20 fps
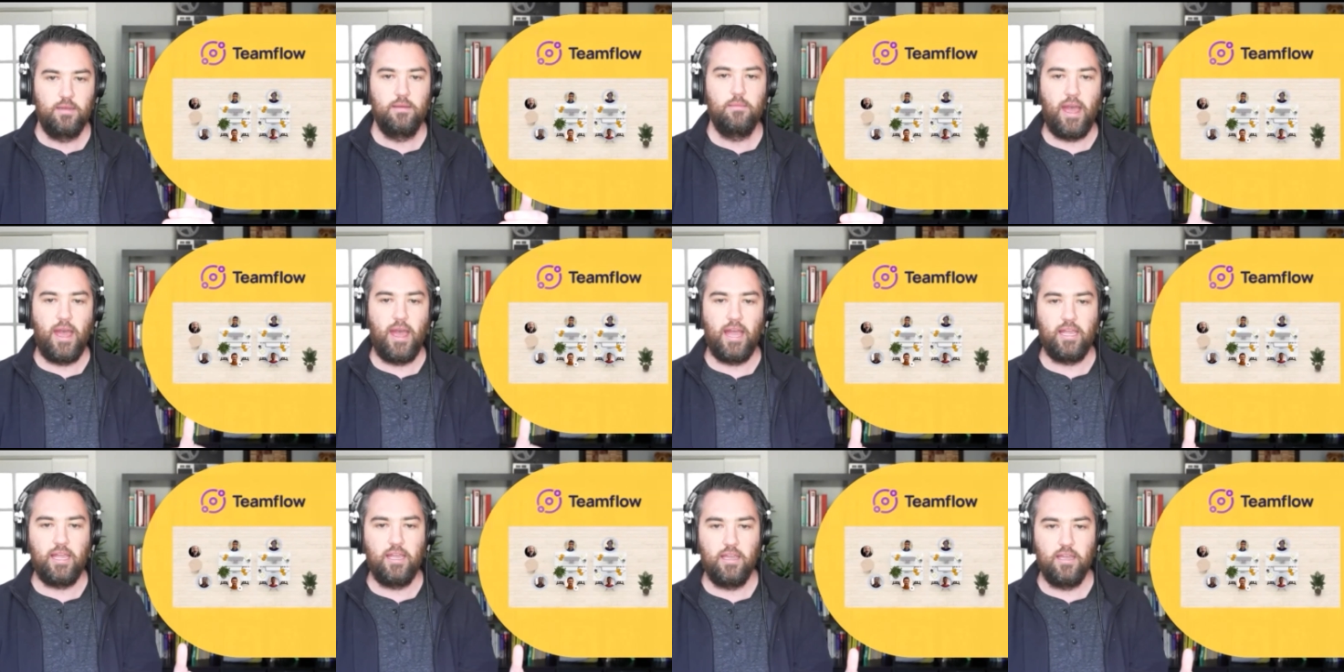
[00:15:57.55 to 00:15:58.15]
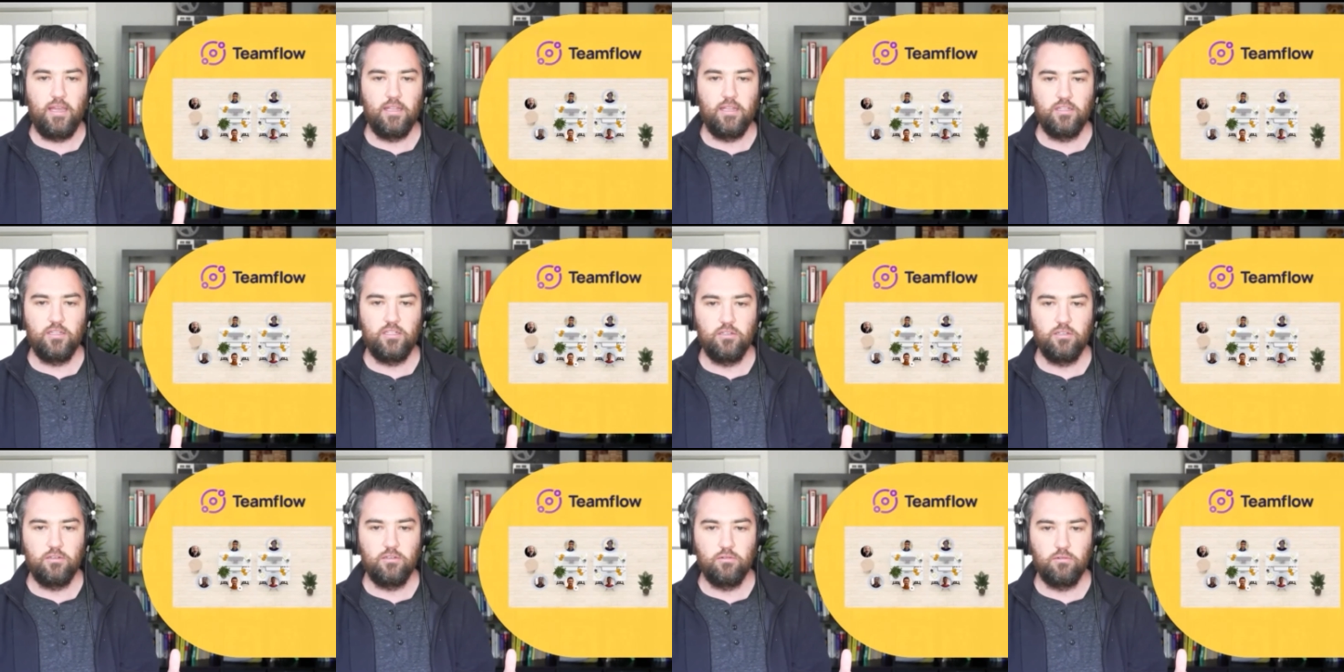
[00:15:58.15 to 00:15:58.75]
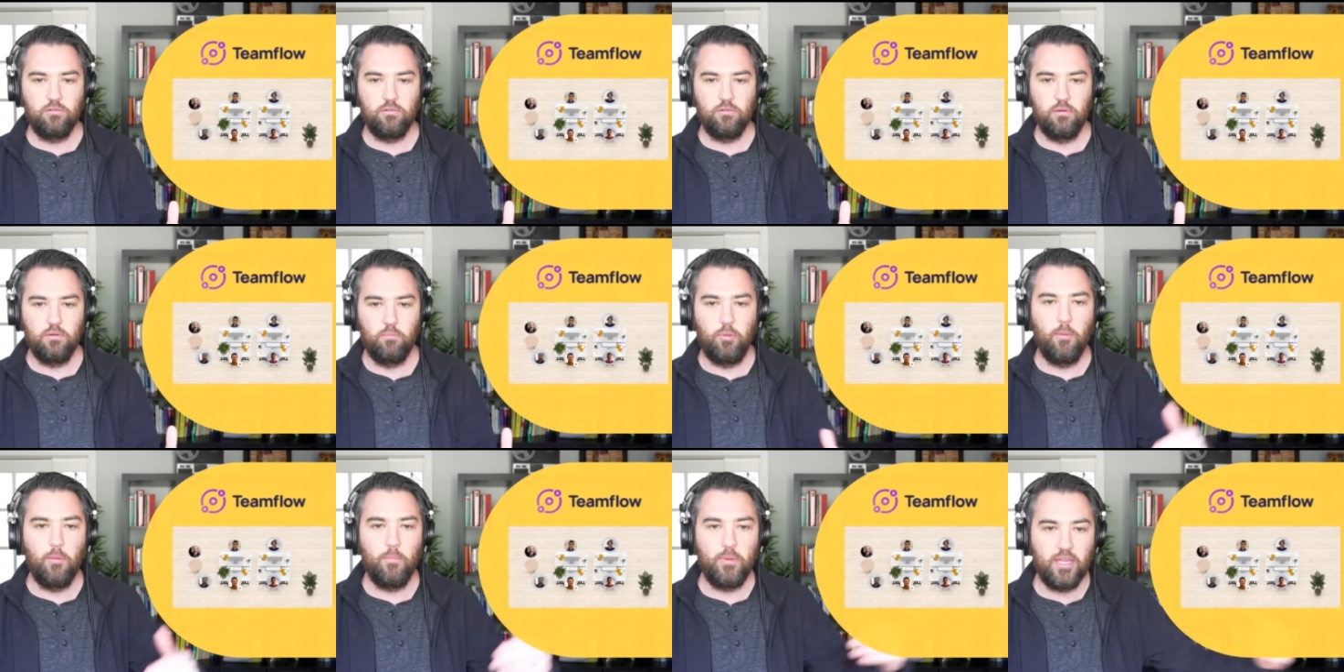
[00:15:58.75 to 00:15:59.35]
back into
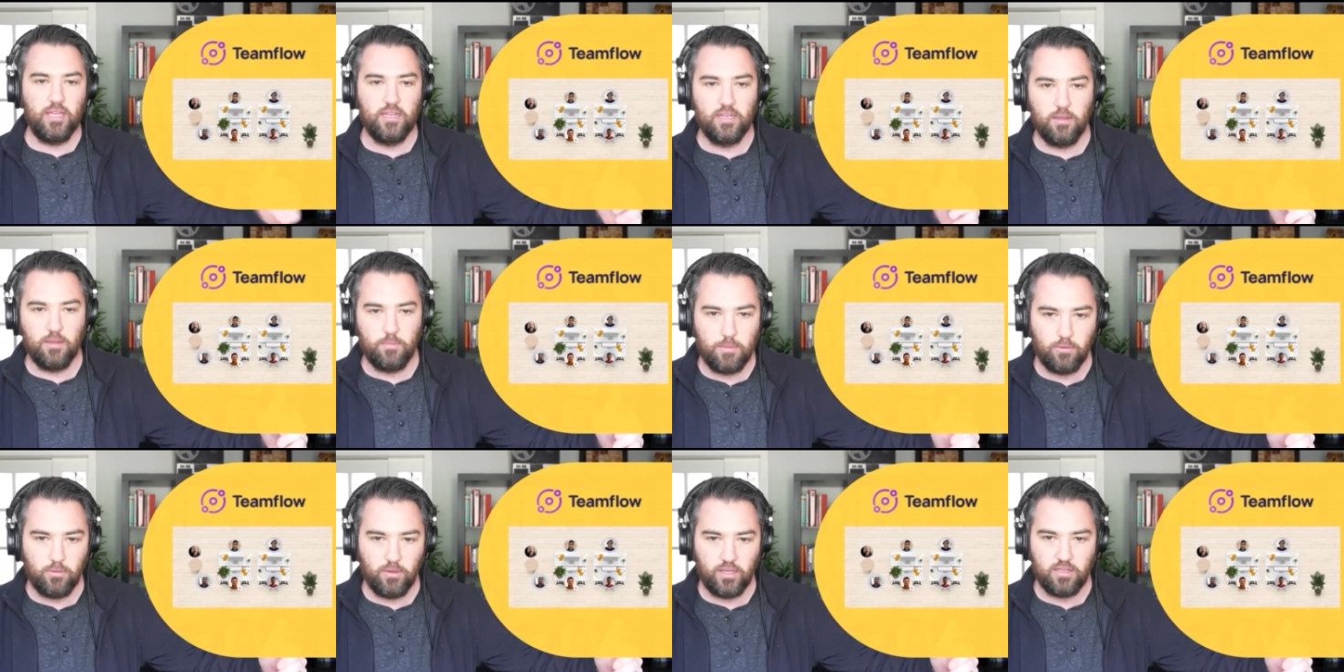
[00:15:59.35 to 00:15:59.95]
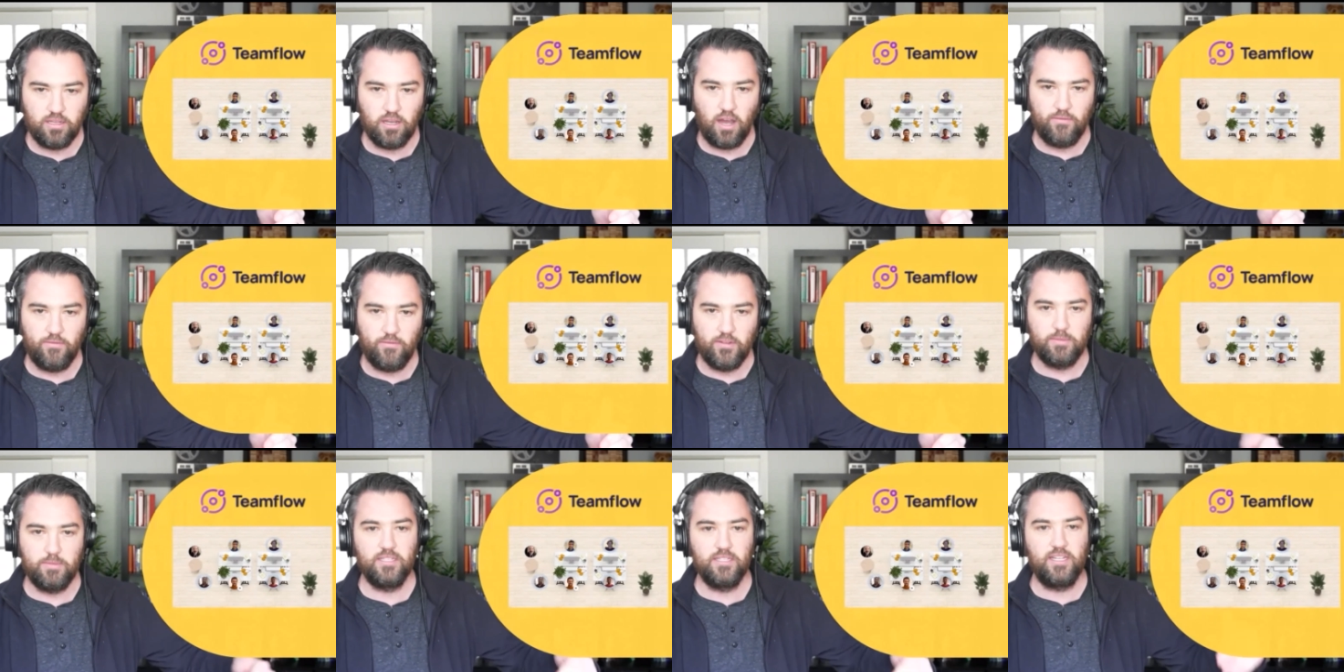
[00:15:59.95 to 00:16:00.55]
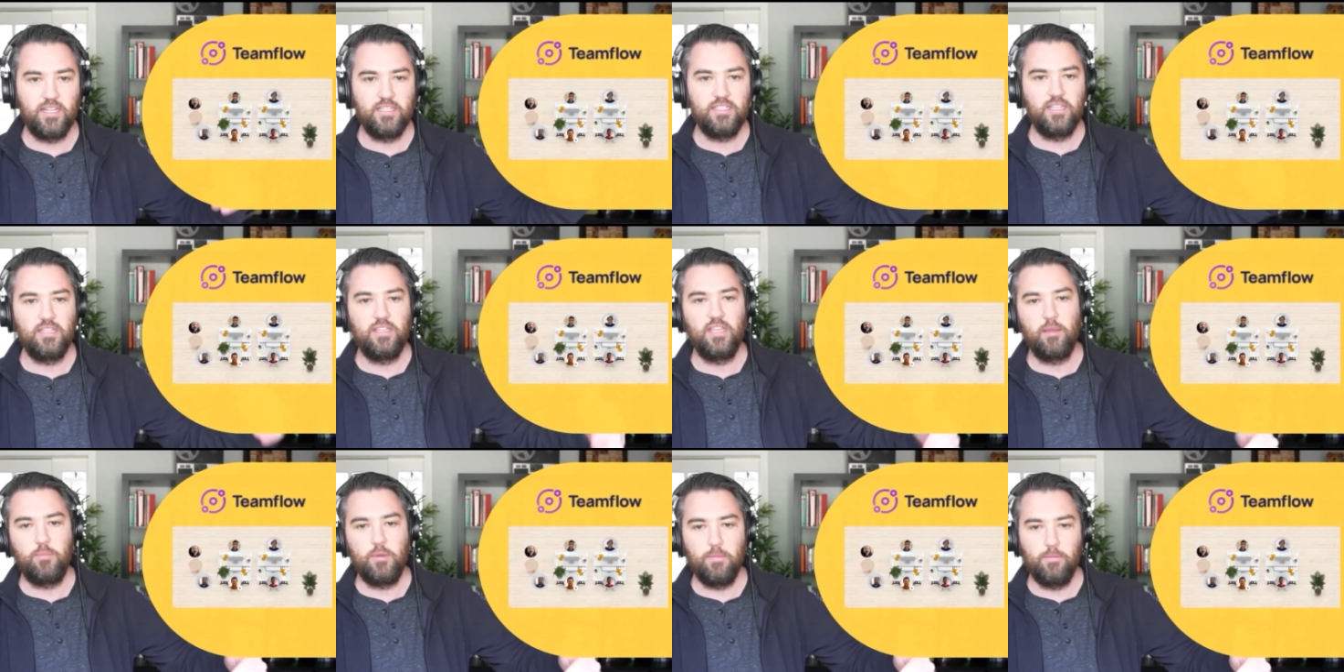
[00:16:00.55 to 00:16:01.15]
bumping into people at the office because that's the
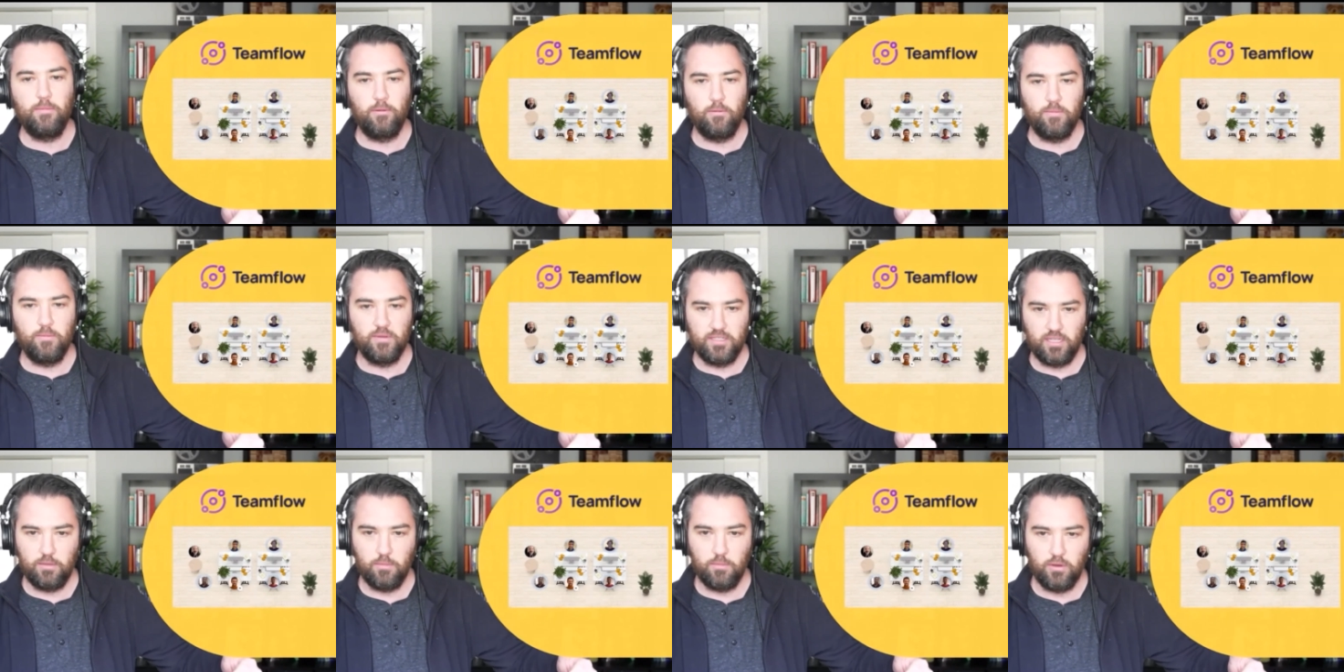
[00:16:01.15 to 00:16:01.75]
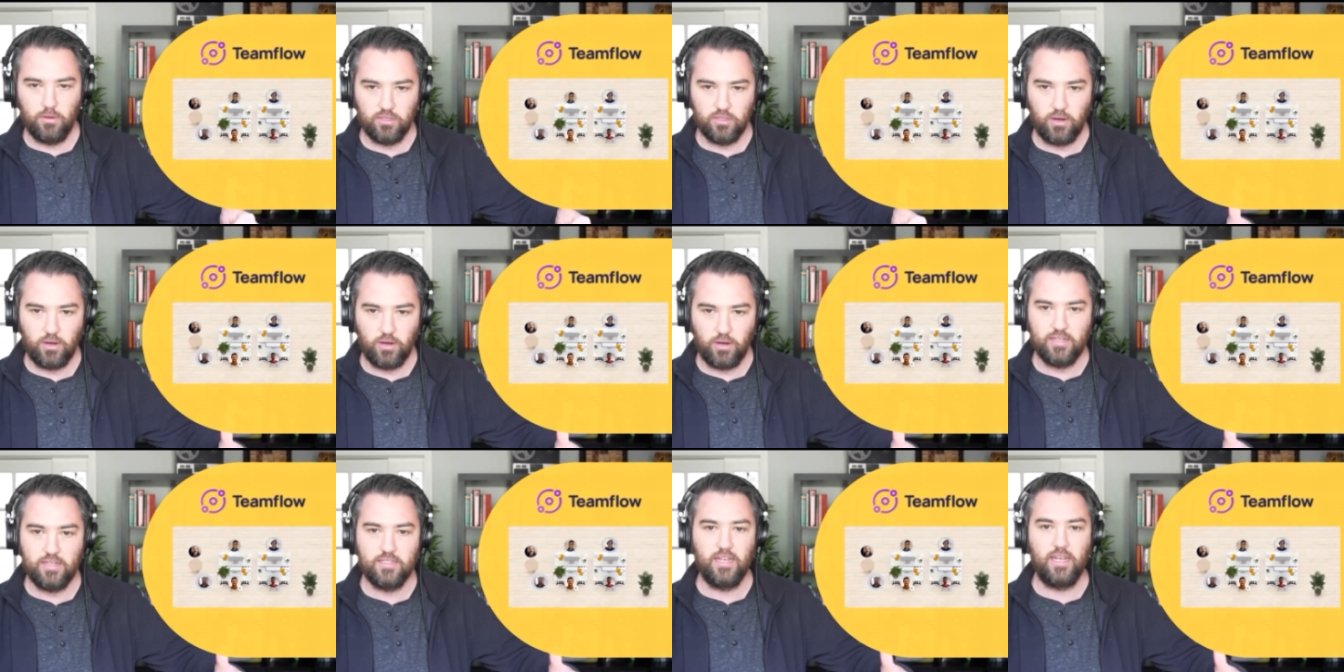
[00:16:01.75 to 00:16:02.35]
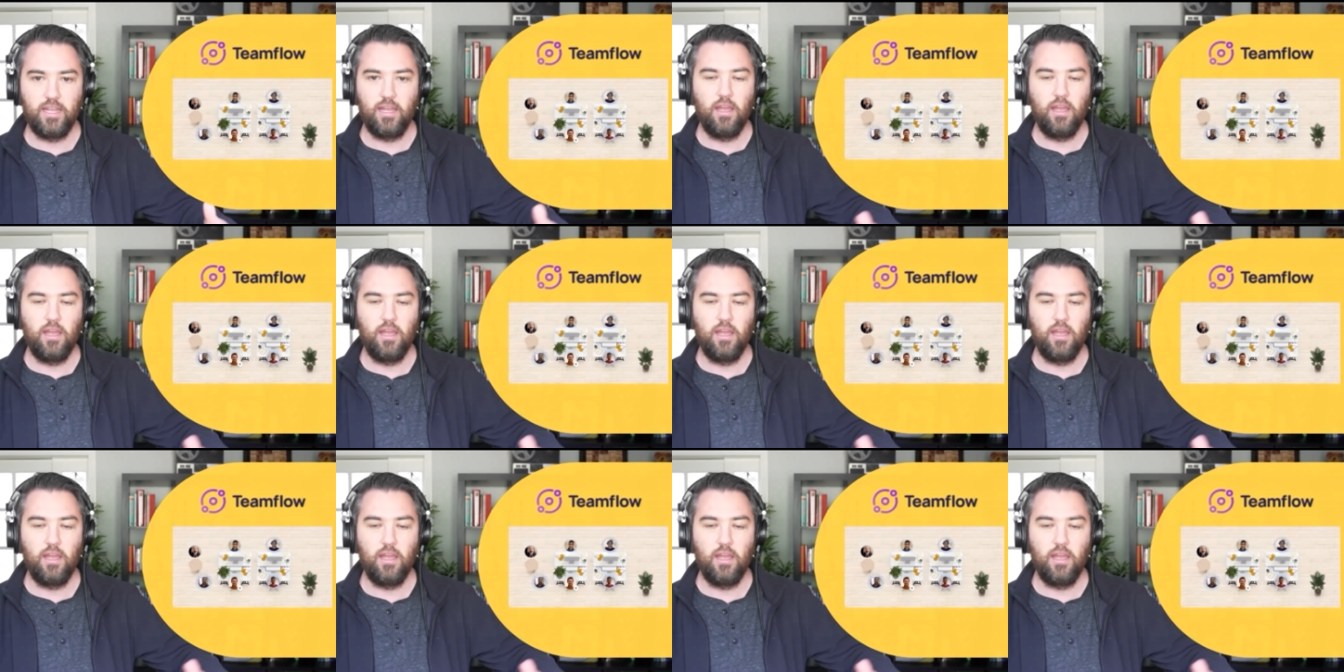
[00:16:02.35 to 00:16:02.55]
thing that people are missing the most right it's like